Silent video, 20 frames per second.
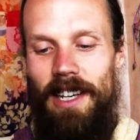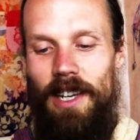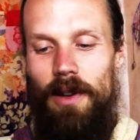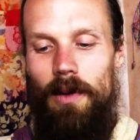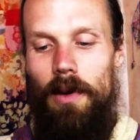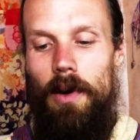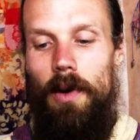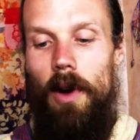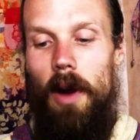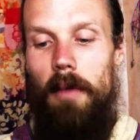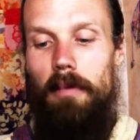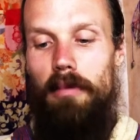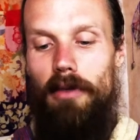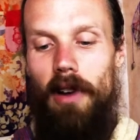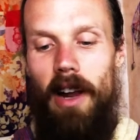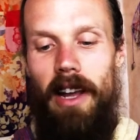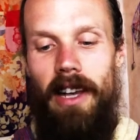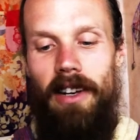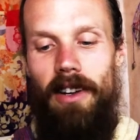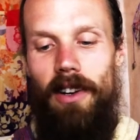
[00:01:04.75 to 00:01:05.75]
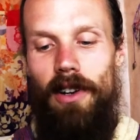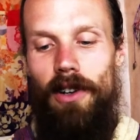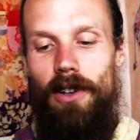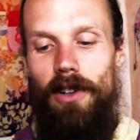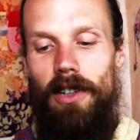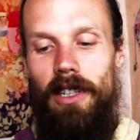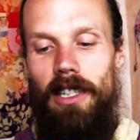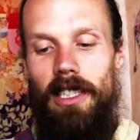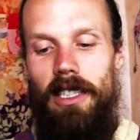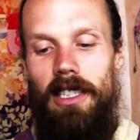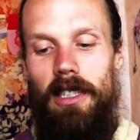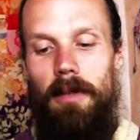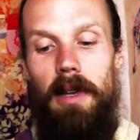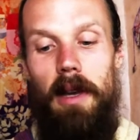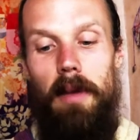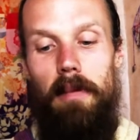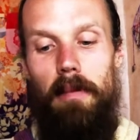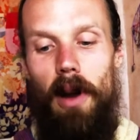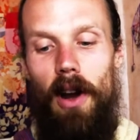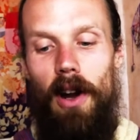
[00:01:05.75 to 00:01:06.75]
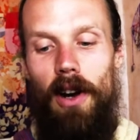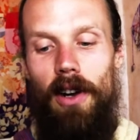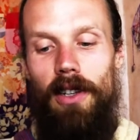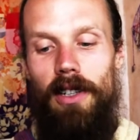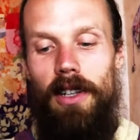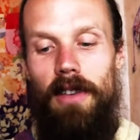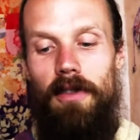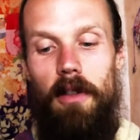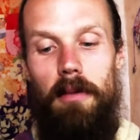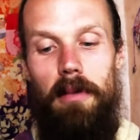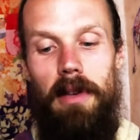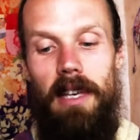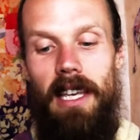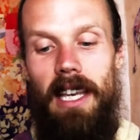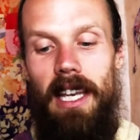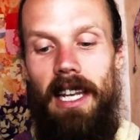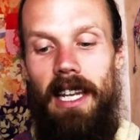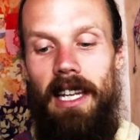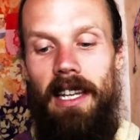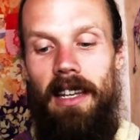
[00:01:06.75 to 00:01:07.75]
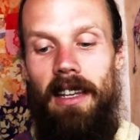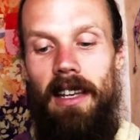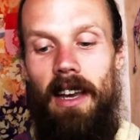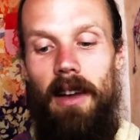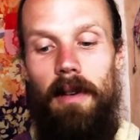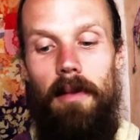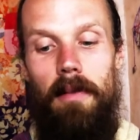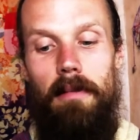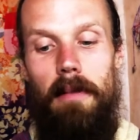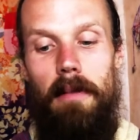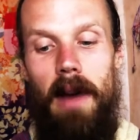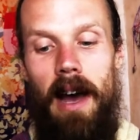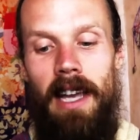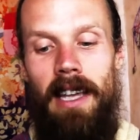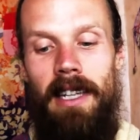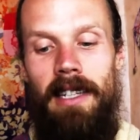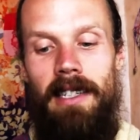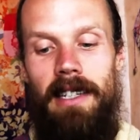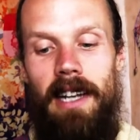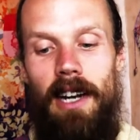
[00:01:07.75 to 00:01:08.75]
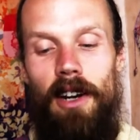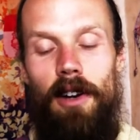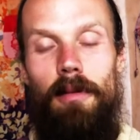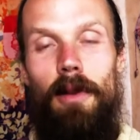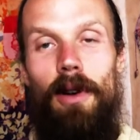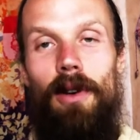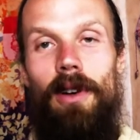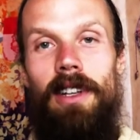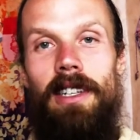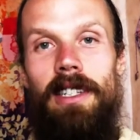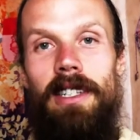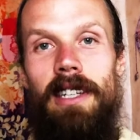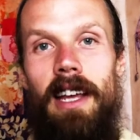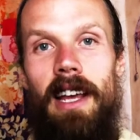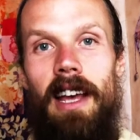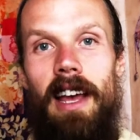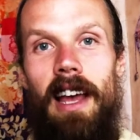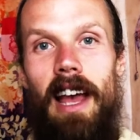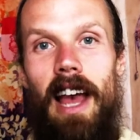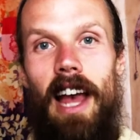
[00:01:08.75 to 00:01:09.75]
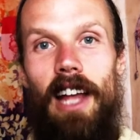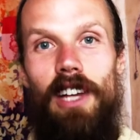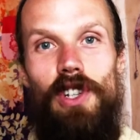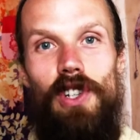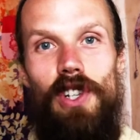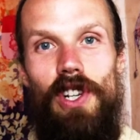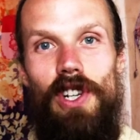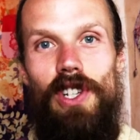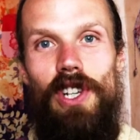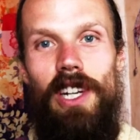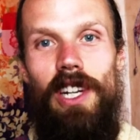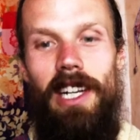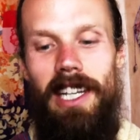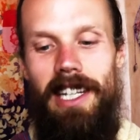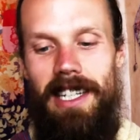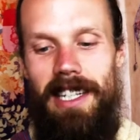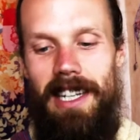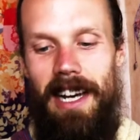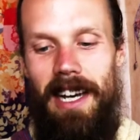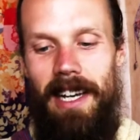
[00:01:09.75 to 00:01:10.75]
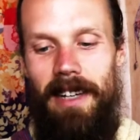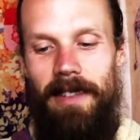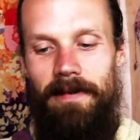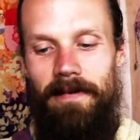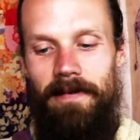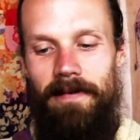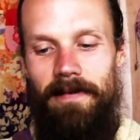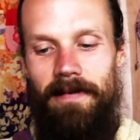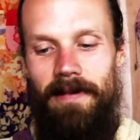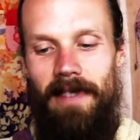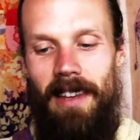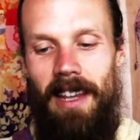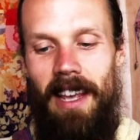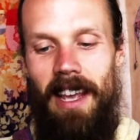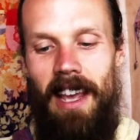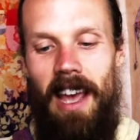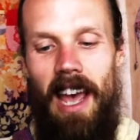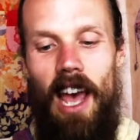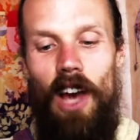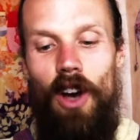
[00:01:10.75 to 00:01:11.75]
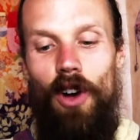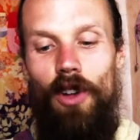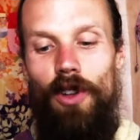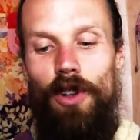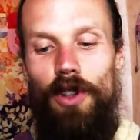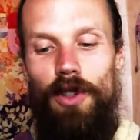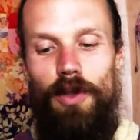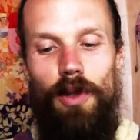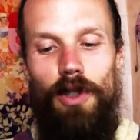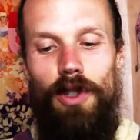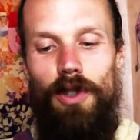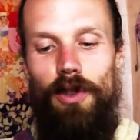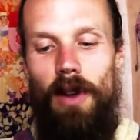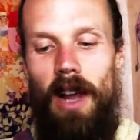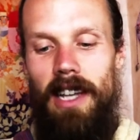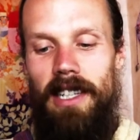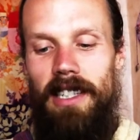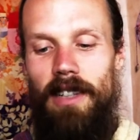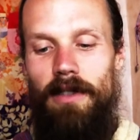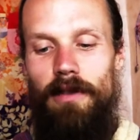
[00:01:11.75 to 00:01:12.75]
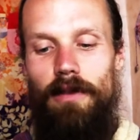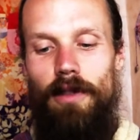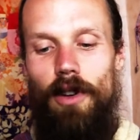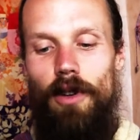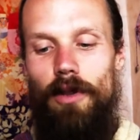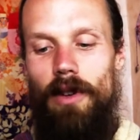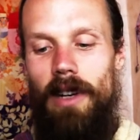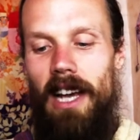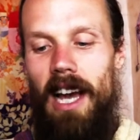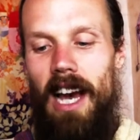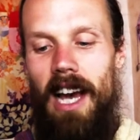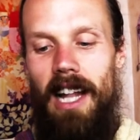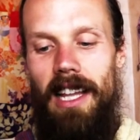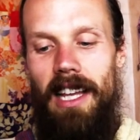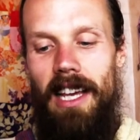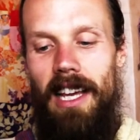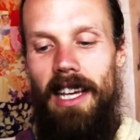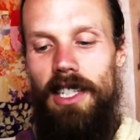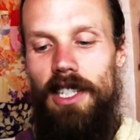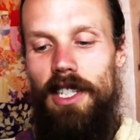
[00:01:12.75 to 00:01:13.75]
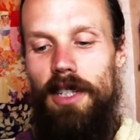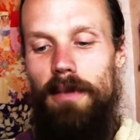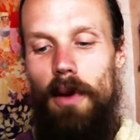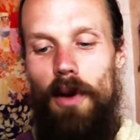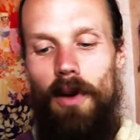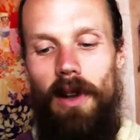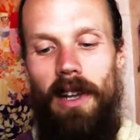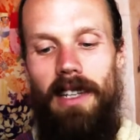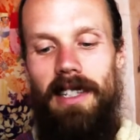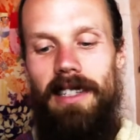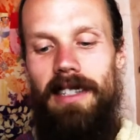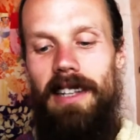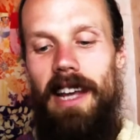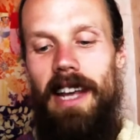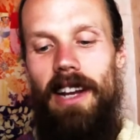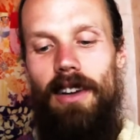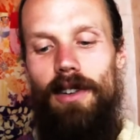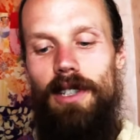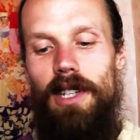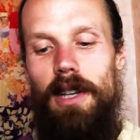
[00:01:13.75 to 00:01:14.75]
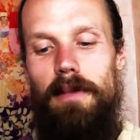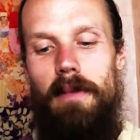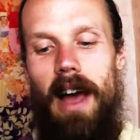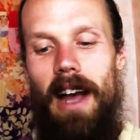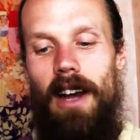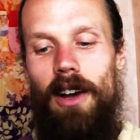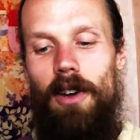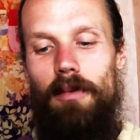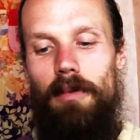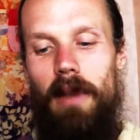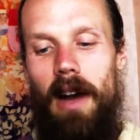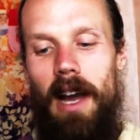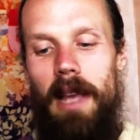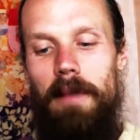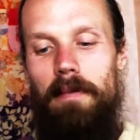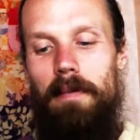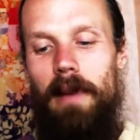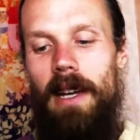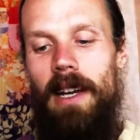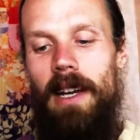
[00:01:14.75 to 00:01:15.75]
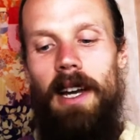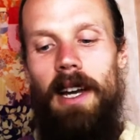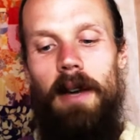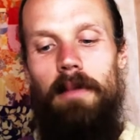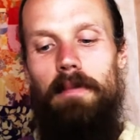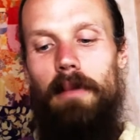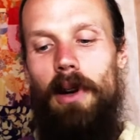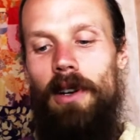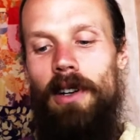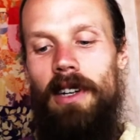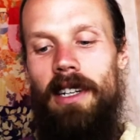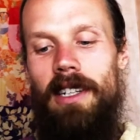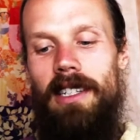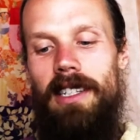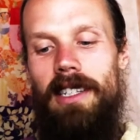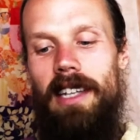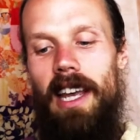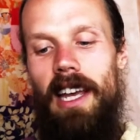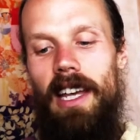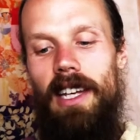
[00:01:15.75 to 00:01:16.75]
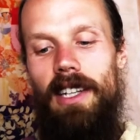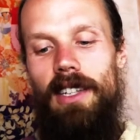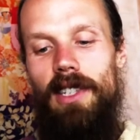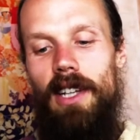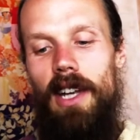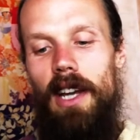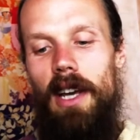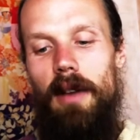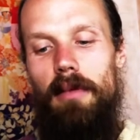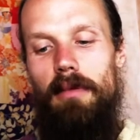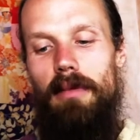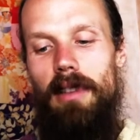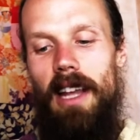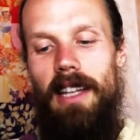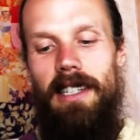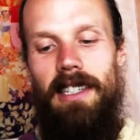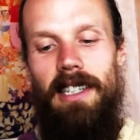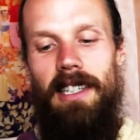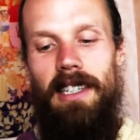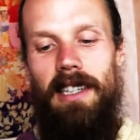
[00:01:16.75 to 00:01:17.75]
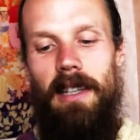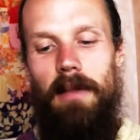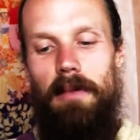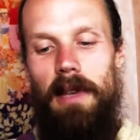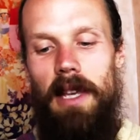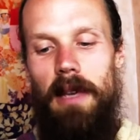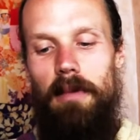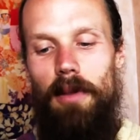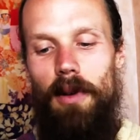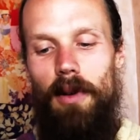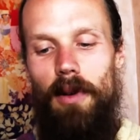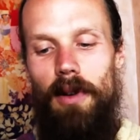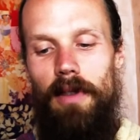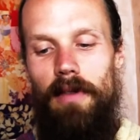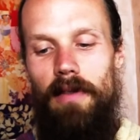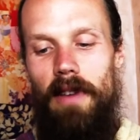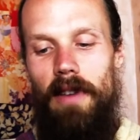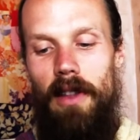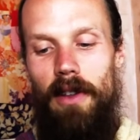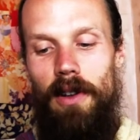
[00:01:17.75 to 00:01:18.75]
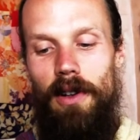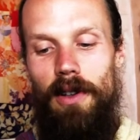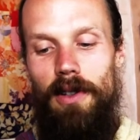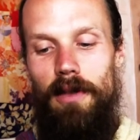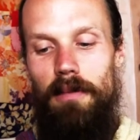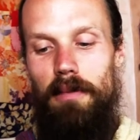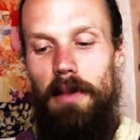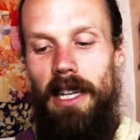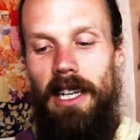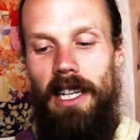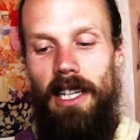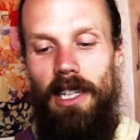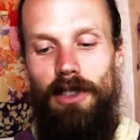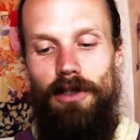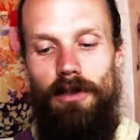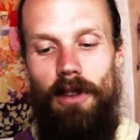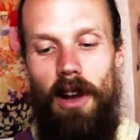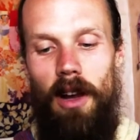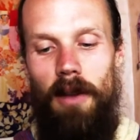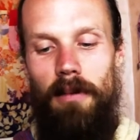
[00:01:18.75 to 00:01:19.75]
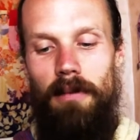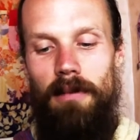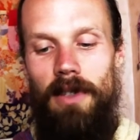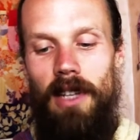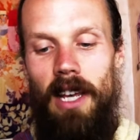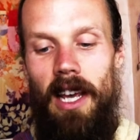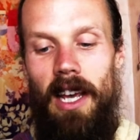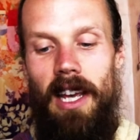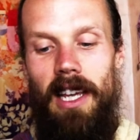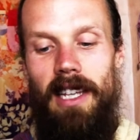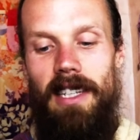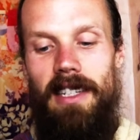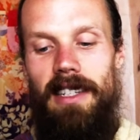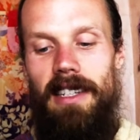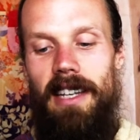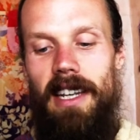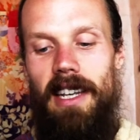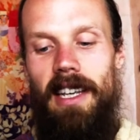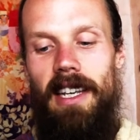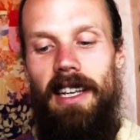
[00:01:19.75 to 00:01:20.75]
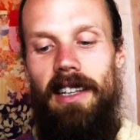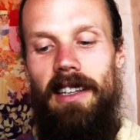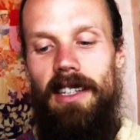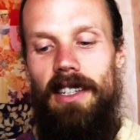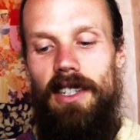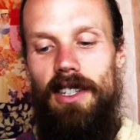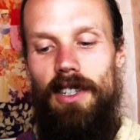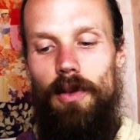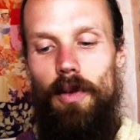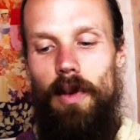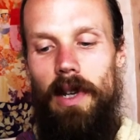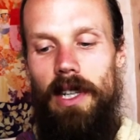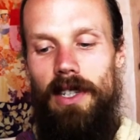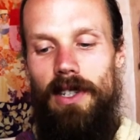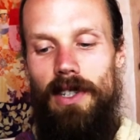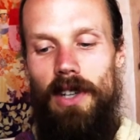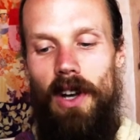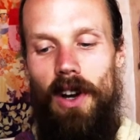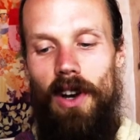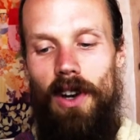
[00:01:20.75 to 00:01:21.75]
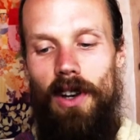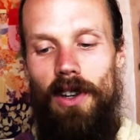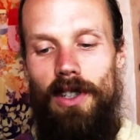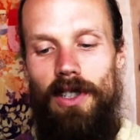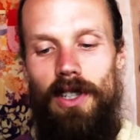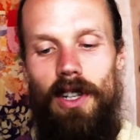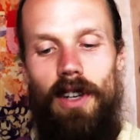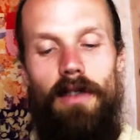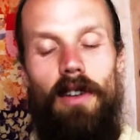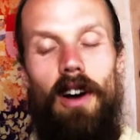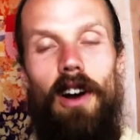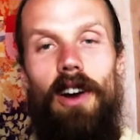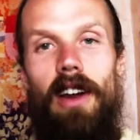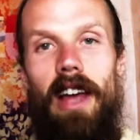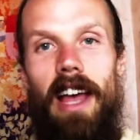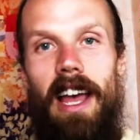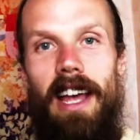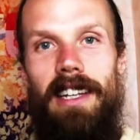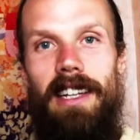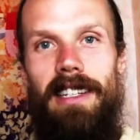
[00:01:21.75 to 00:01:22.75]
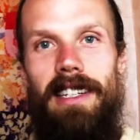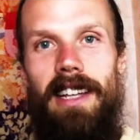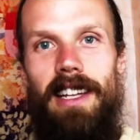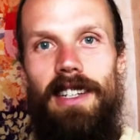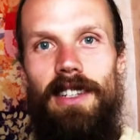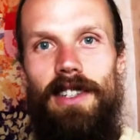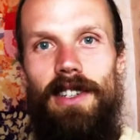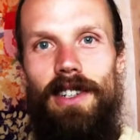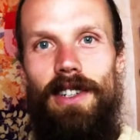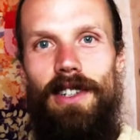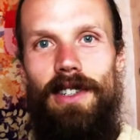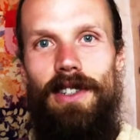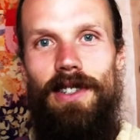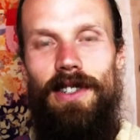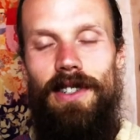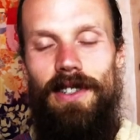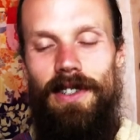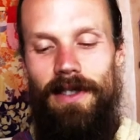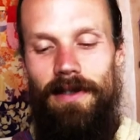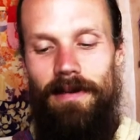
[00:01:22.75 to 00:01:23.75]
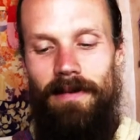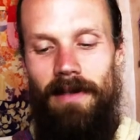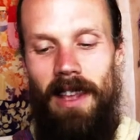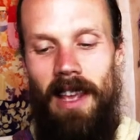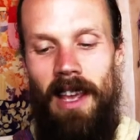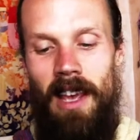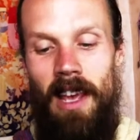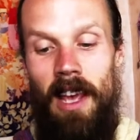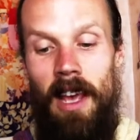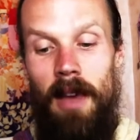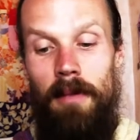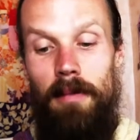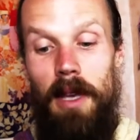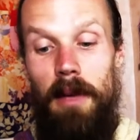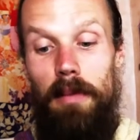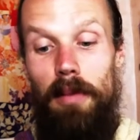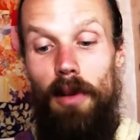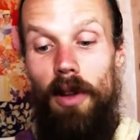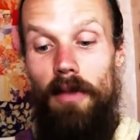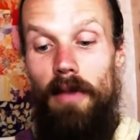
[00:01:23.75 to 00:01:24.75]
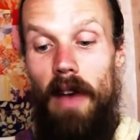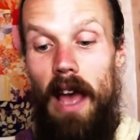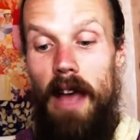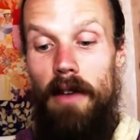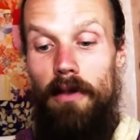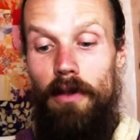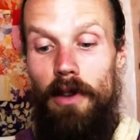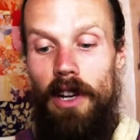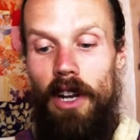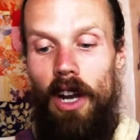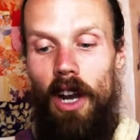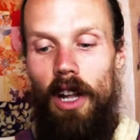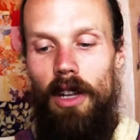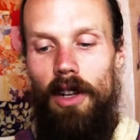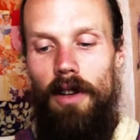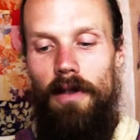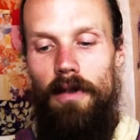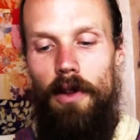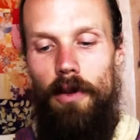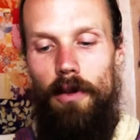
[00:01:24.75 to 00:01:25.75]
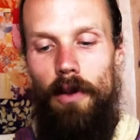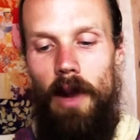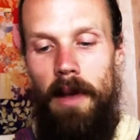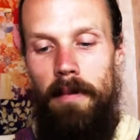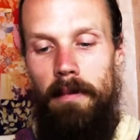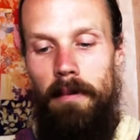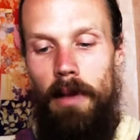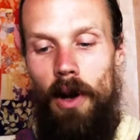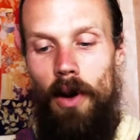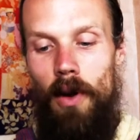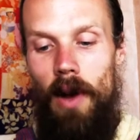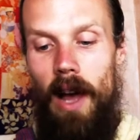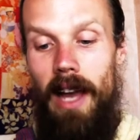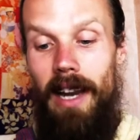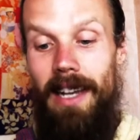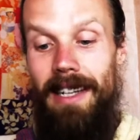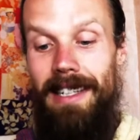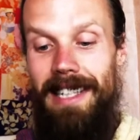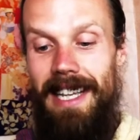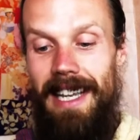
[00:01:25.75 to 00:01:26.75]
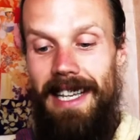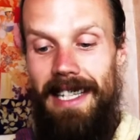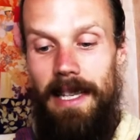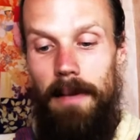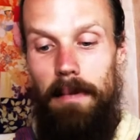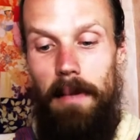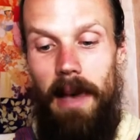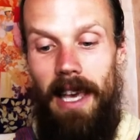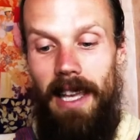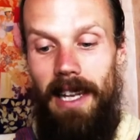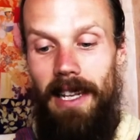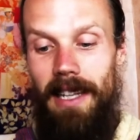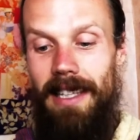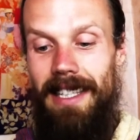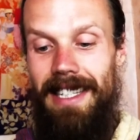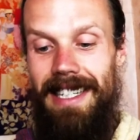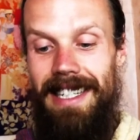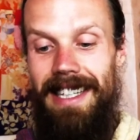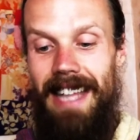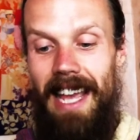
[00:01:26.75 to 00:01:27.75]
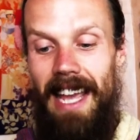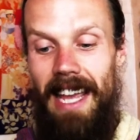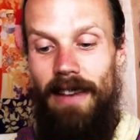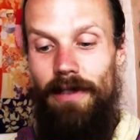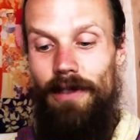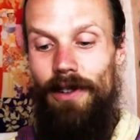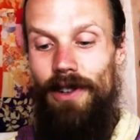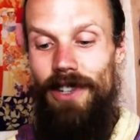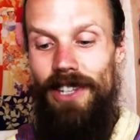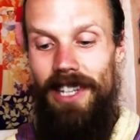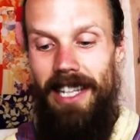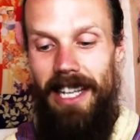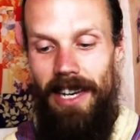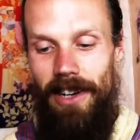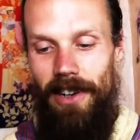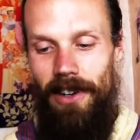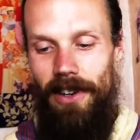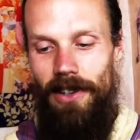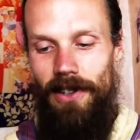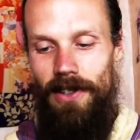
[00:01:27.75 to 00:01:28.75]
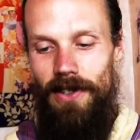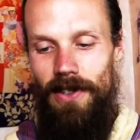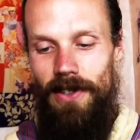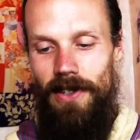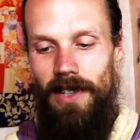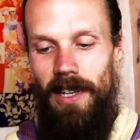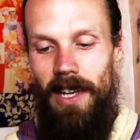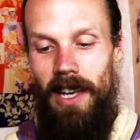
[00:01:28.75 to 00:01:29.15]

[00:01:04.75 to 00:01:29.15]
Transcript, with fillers: we were up bright and early to be a part of the beginning Mayan ceremonies at Chichen Itza. Elders were dressed in full regalia, smoking sacred tobacco pipe, burning sage, blessing the people with feathers, beating drums, and singing the sweet songs of our ancestors. People of every color of the rainbow had anticipated this day for years,